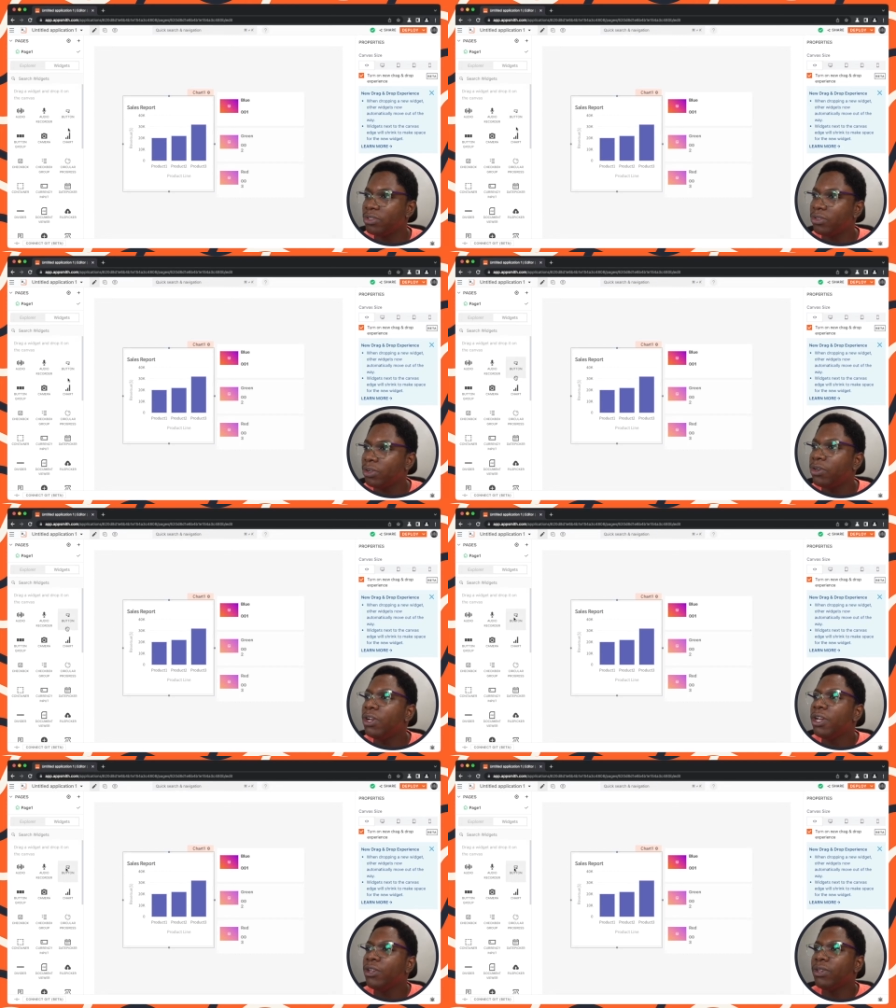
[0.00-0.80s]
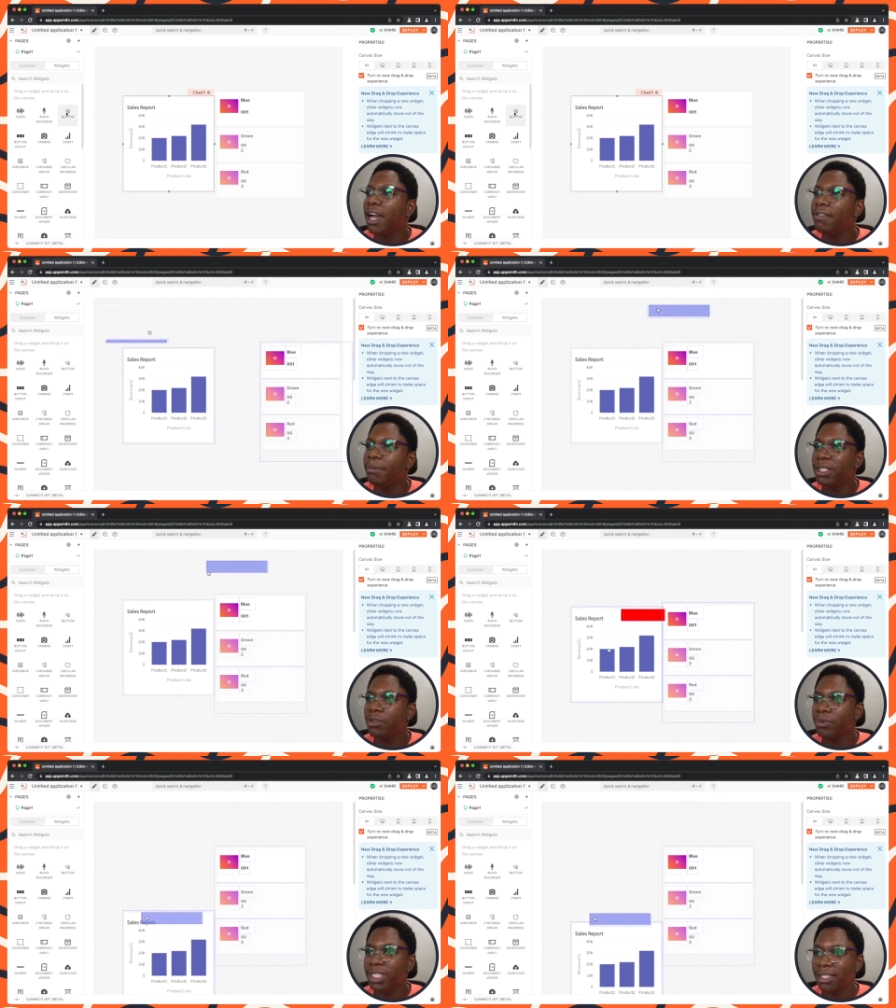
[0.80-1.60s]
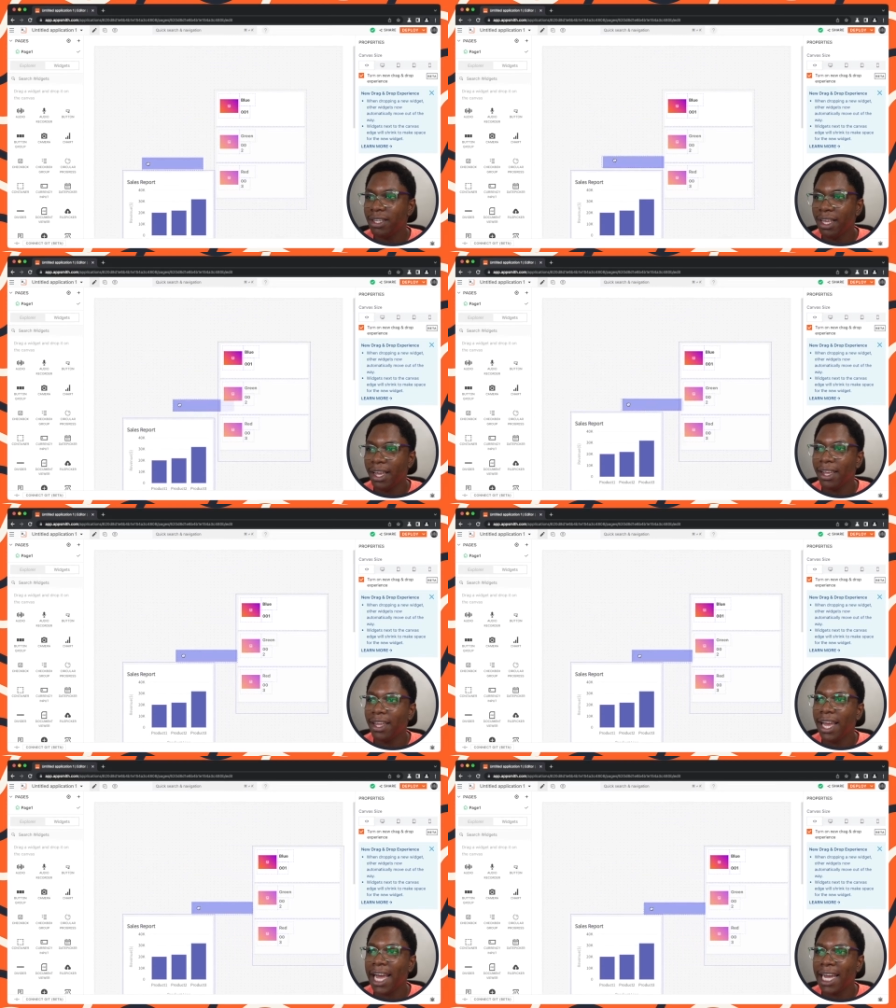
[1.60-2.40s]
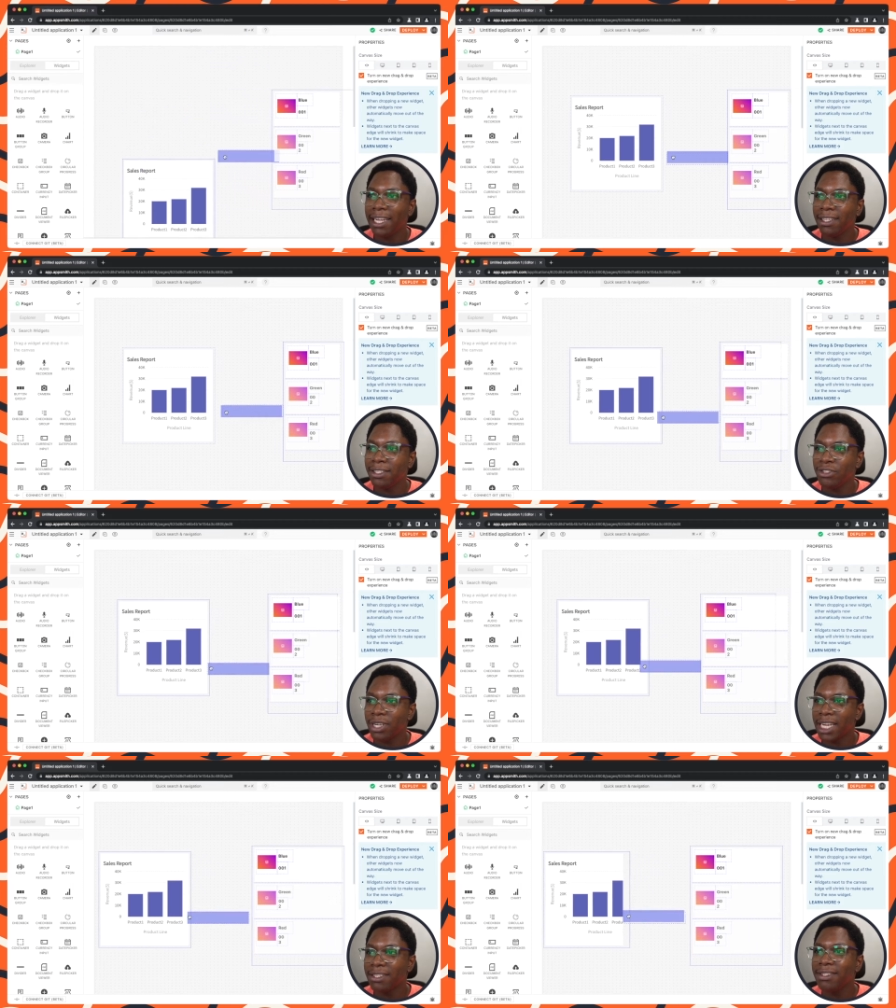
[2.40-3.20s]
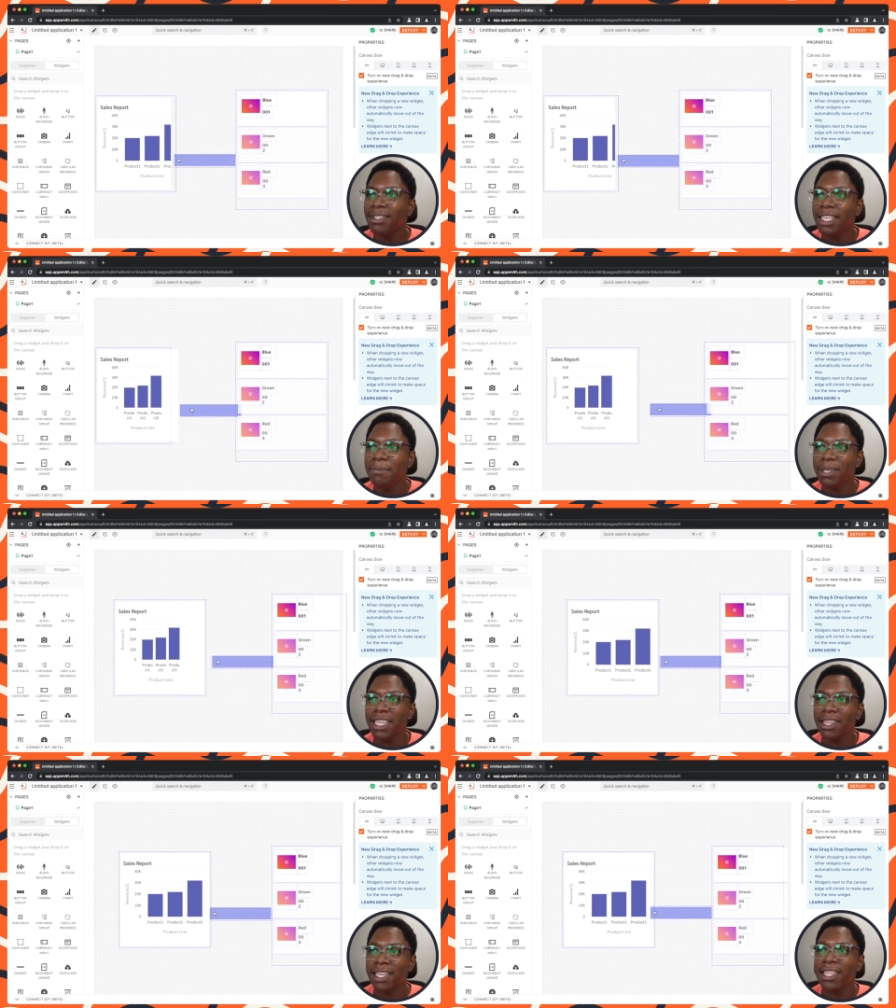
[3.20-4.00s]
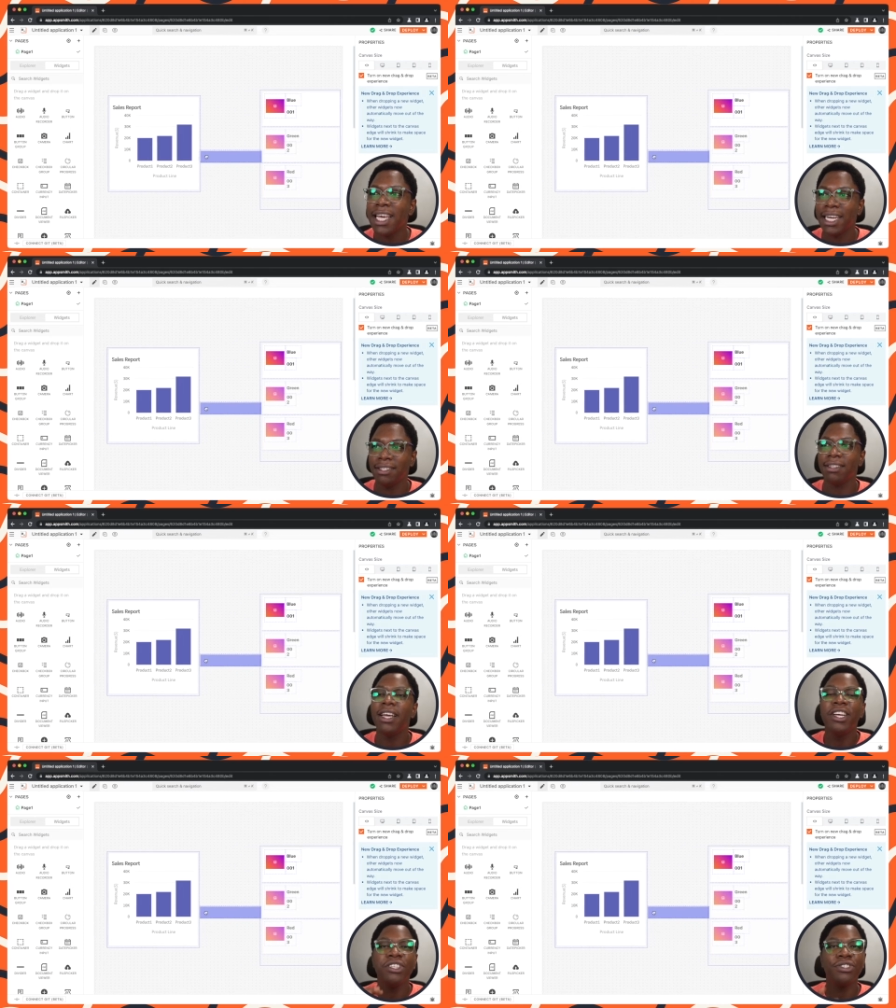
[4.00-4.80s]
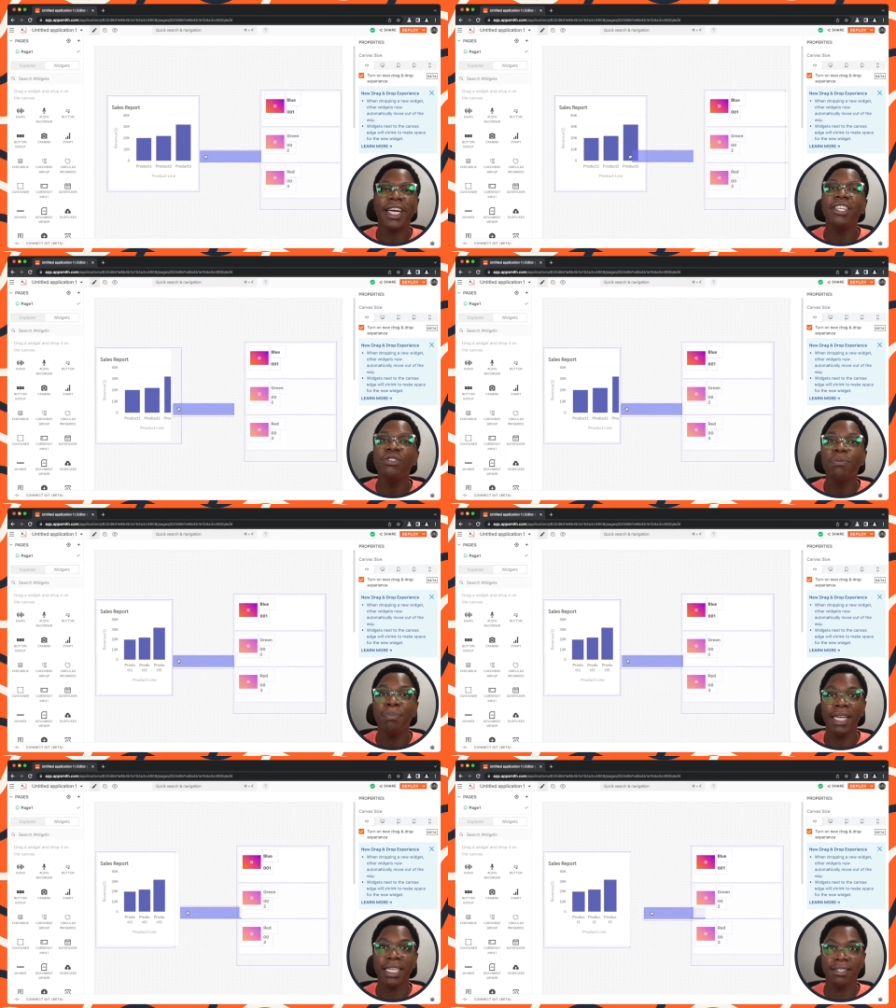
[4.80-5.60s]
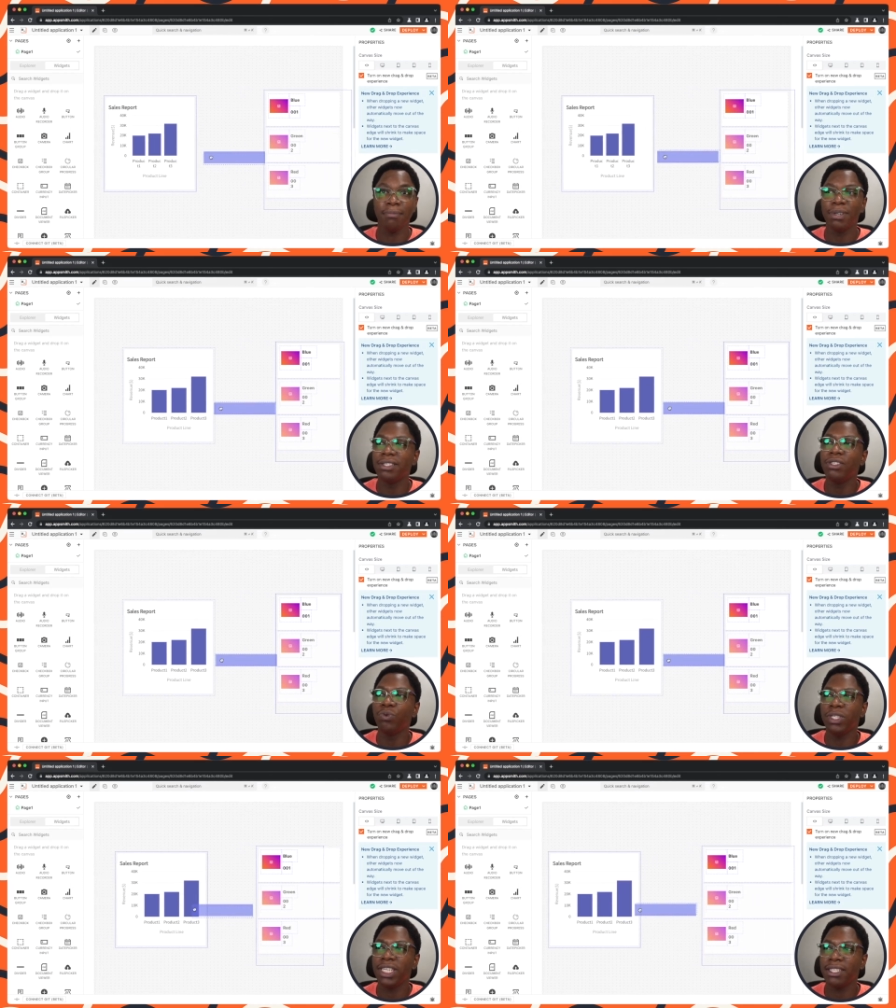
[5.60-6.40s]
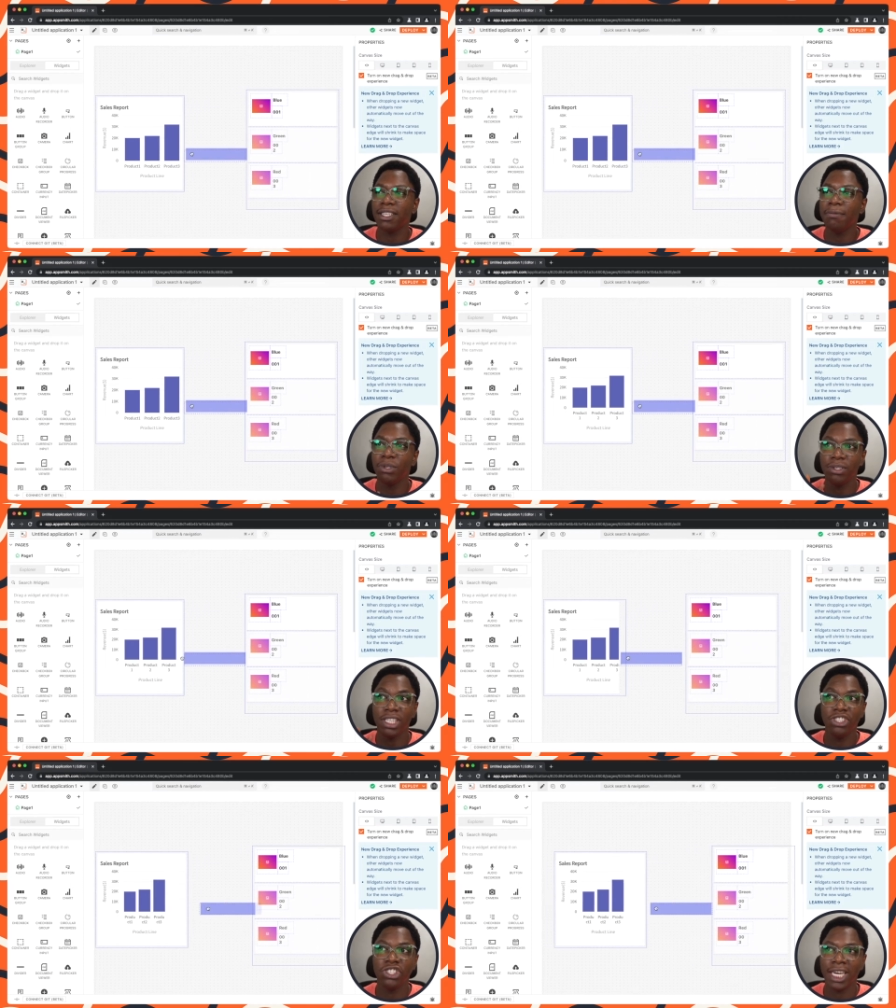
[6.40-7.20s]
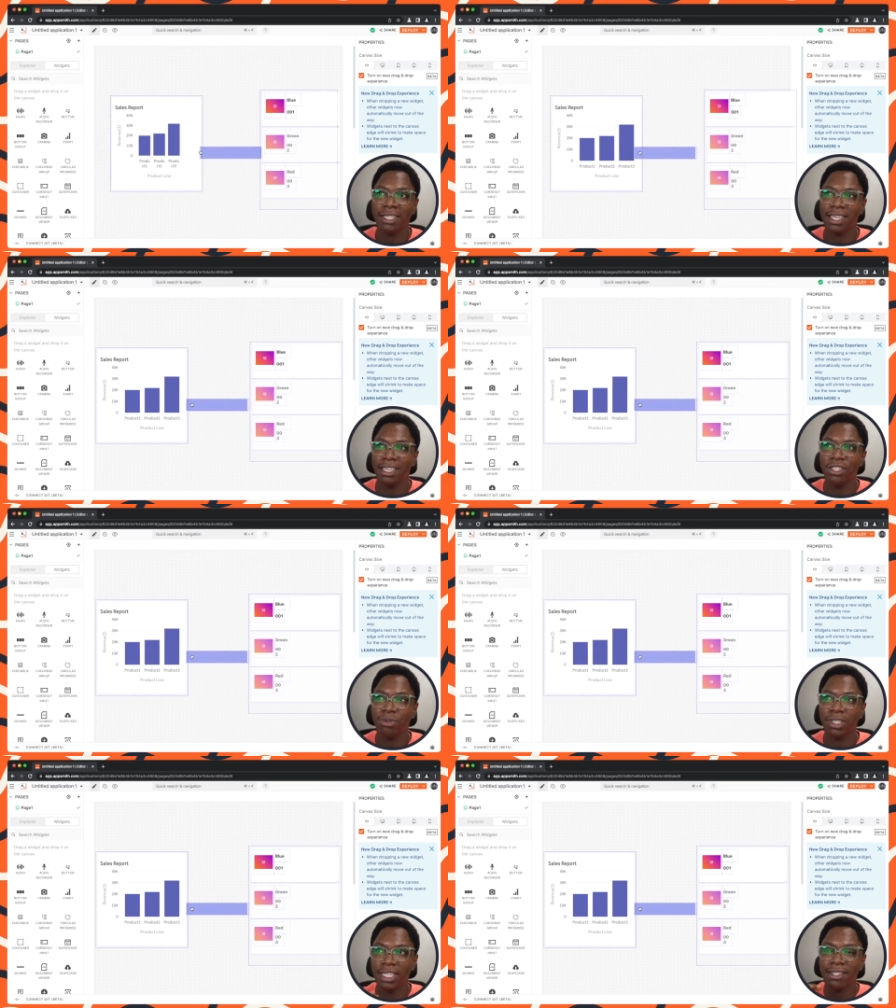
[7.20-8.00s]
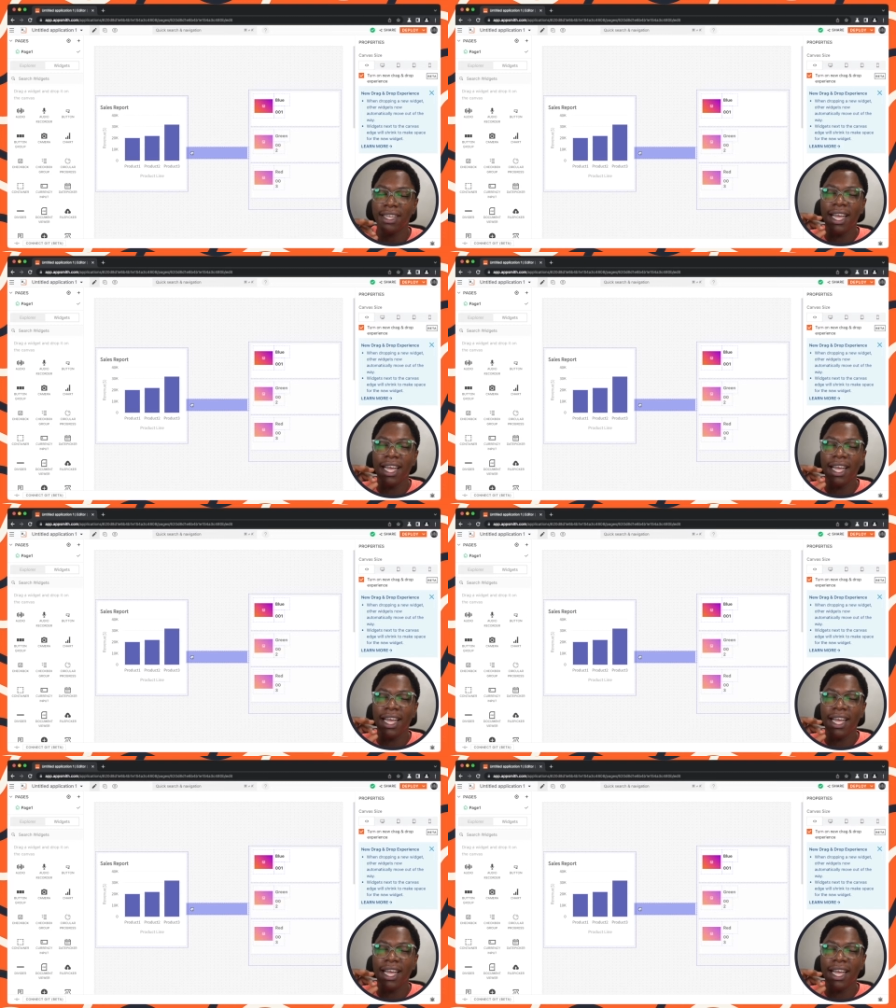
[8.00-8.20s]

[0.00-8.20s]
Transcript: So you have the button widget here and you can see immediately that trying to place the button widget in between the chart and this widget